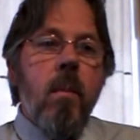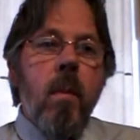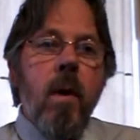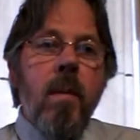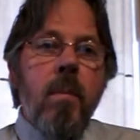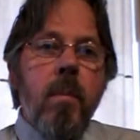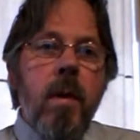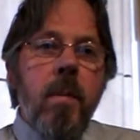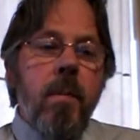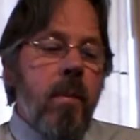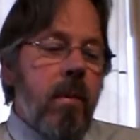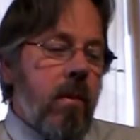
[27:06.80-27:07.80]
my
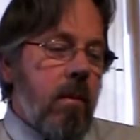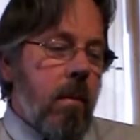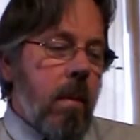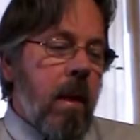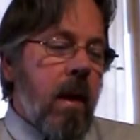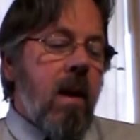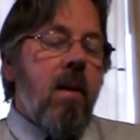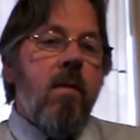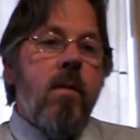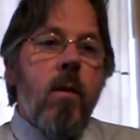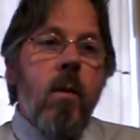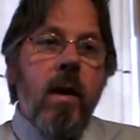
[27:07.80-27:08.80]
people
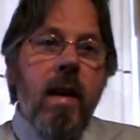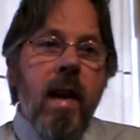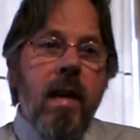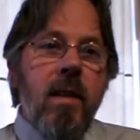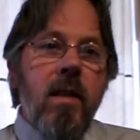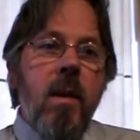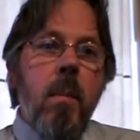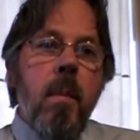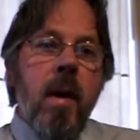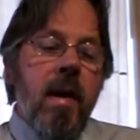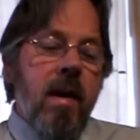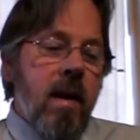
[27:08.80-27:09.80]
forget
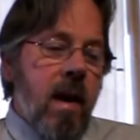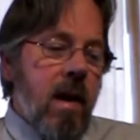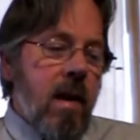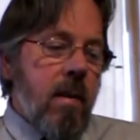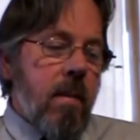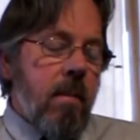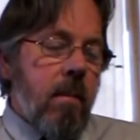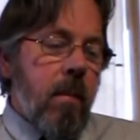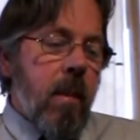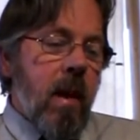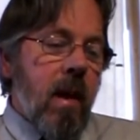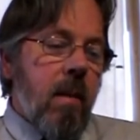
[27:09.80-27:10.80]
my name
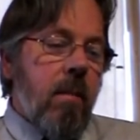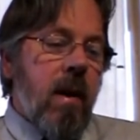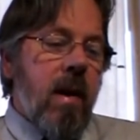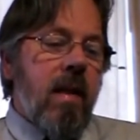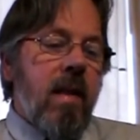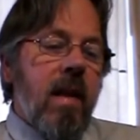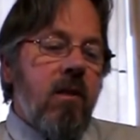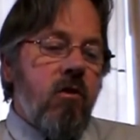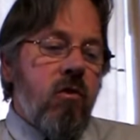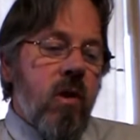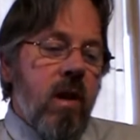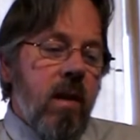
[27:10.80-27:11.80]
by their
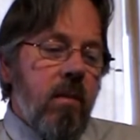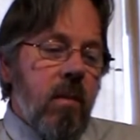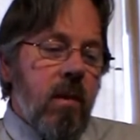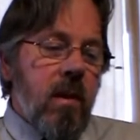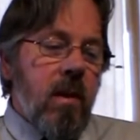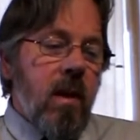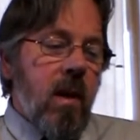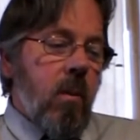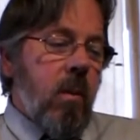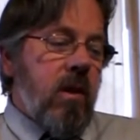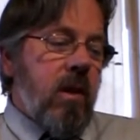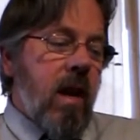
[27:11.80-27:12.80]
dreams,
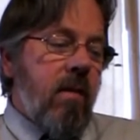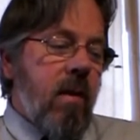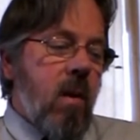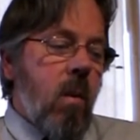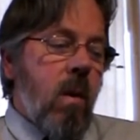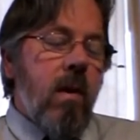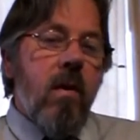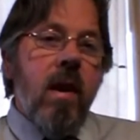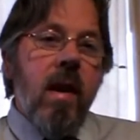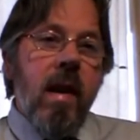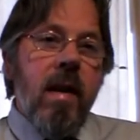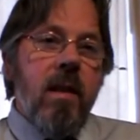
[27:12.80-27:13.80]
which everyone
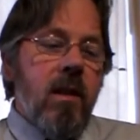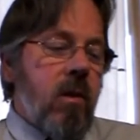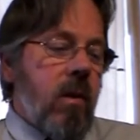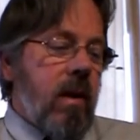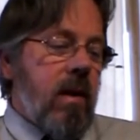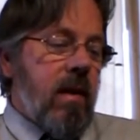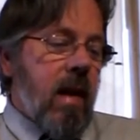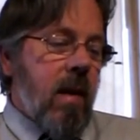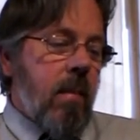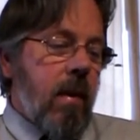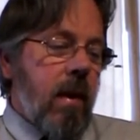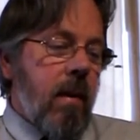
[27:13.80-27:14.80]
relates to his
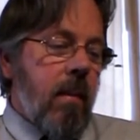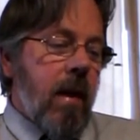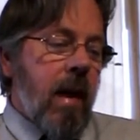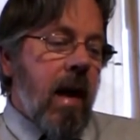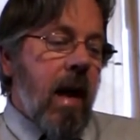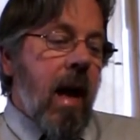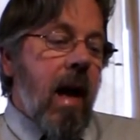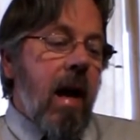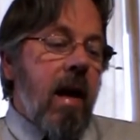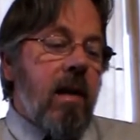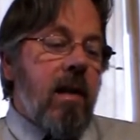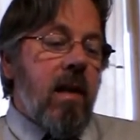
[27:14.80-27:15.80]
neighbor,
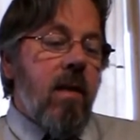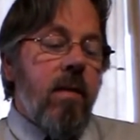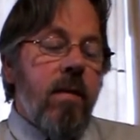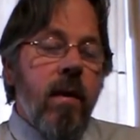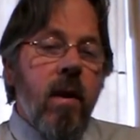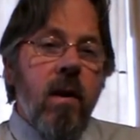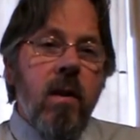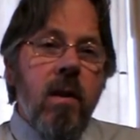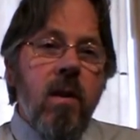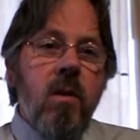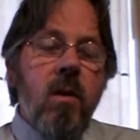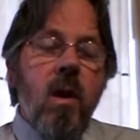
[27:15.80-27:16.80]
as their
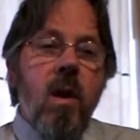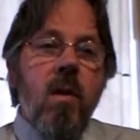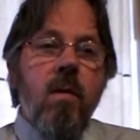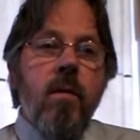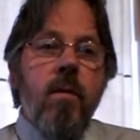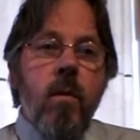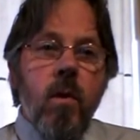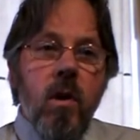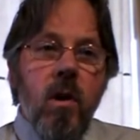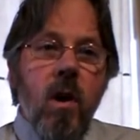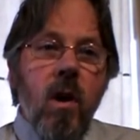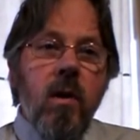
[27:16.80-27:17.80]
fathers
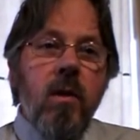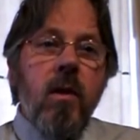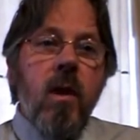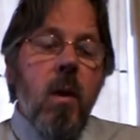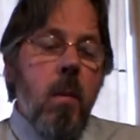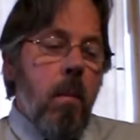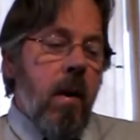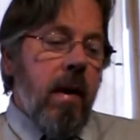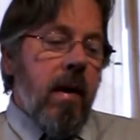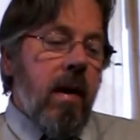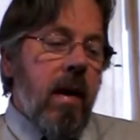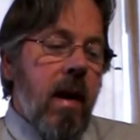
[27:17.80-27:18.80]
forgot
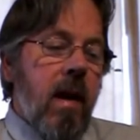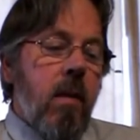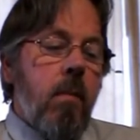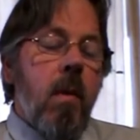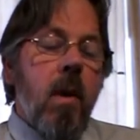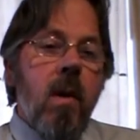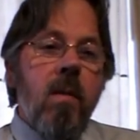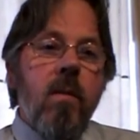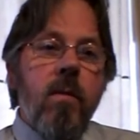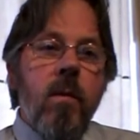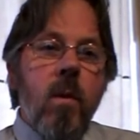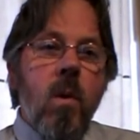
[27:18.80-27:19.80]
my name
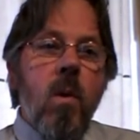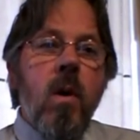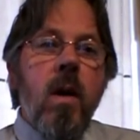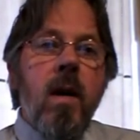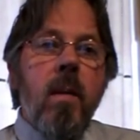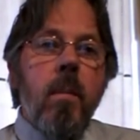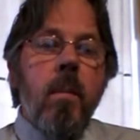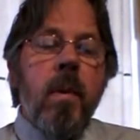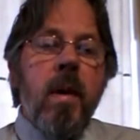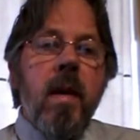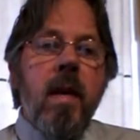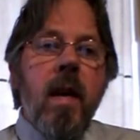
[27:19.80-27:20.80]
for
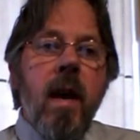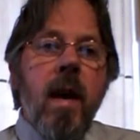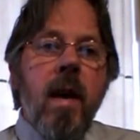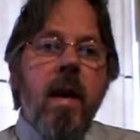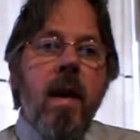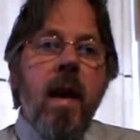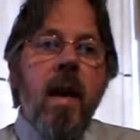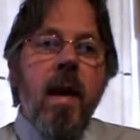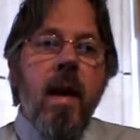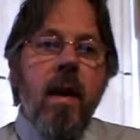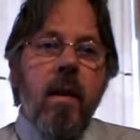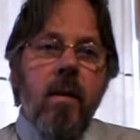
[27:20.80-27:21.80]

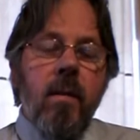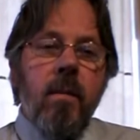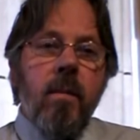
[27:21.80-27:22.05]
B-A-A-L.